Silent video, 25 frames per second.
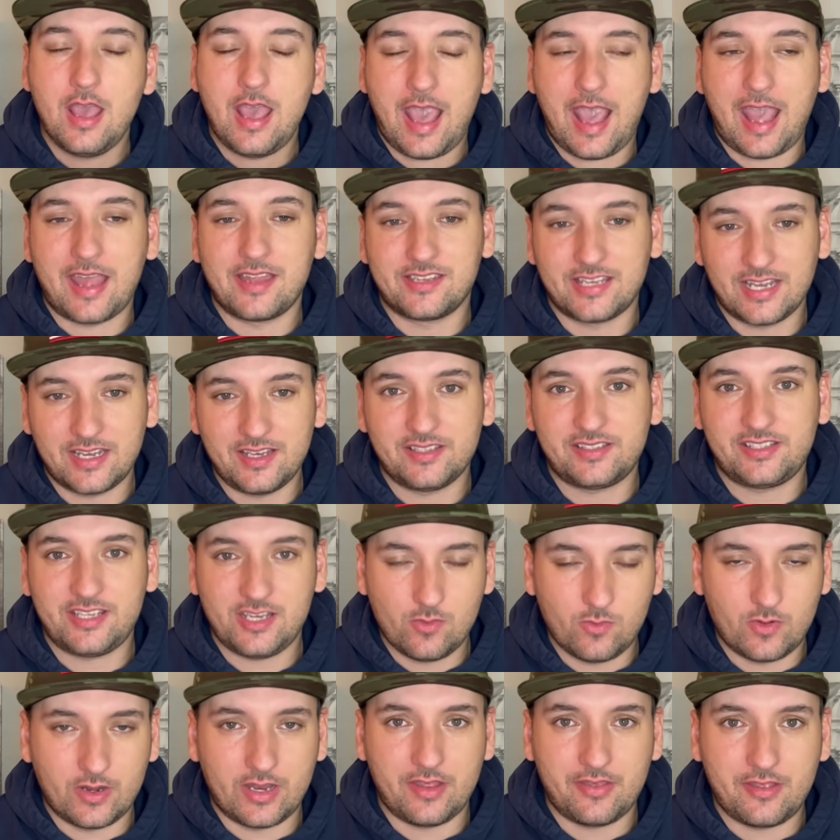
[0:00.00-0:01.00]
And Tennessee
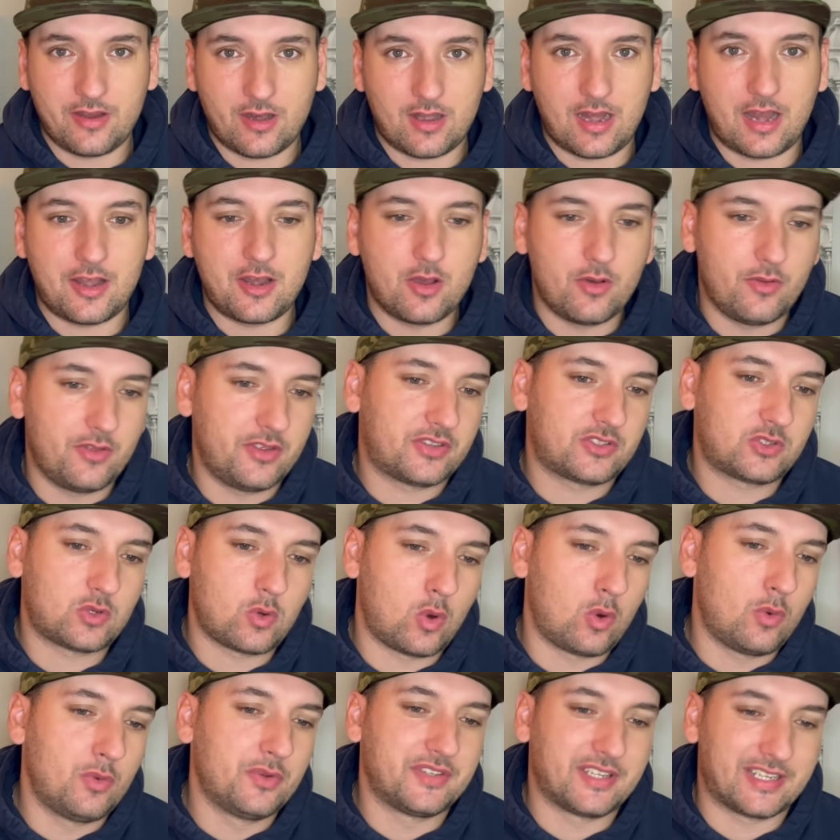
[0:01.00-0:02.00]
went in there, and I know the
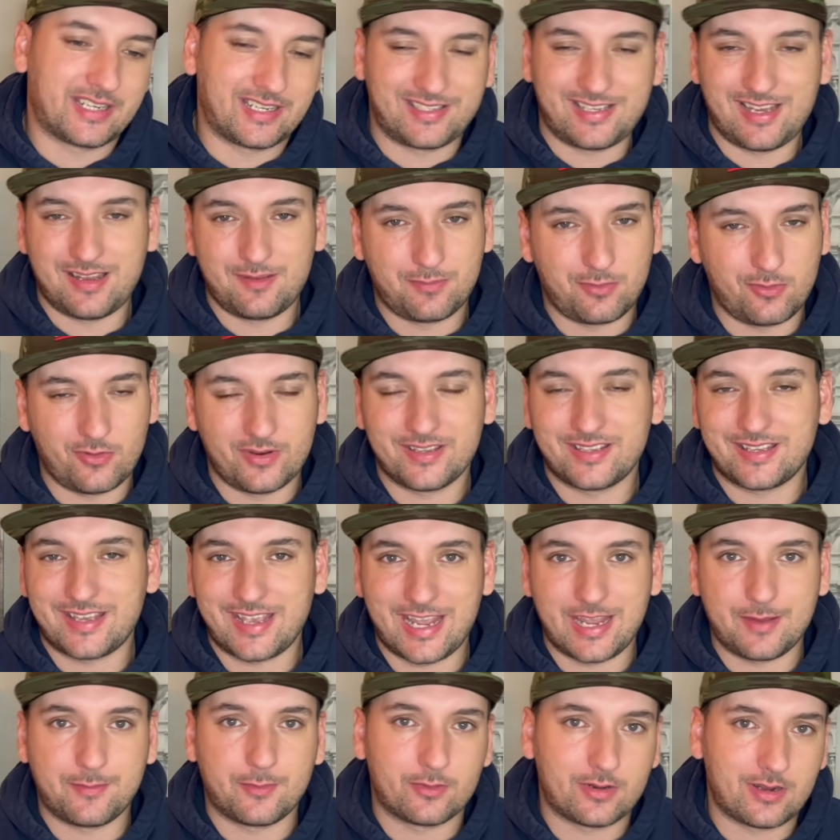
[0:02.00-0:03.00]
score was like a ten point
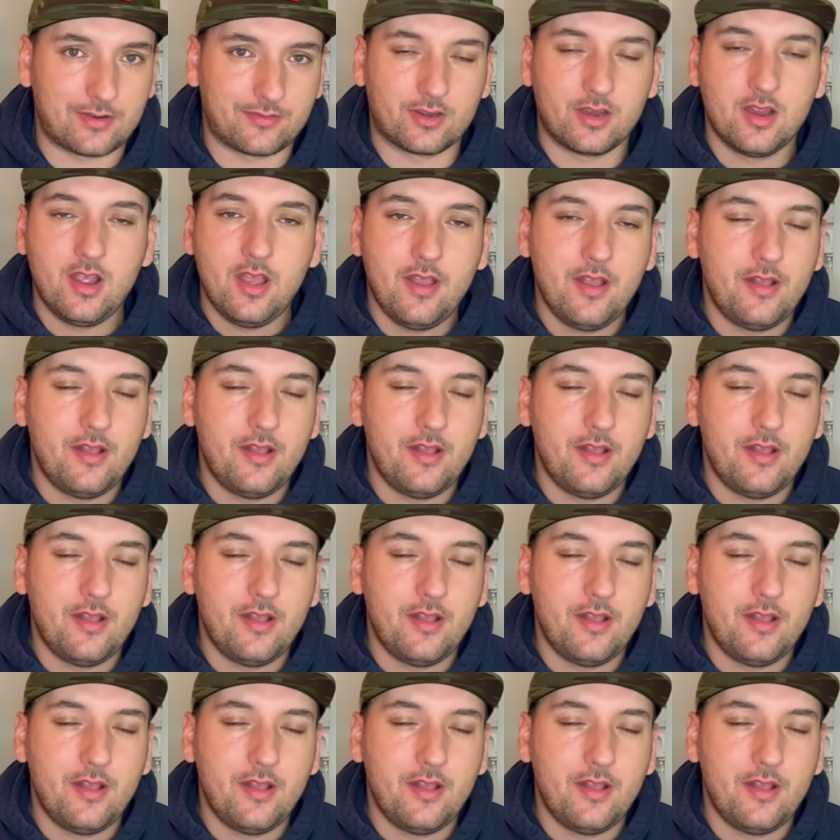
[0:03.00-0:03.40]
game or whatever.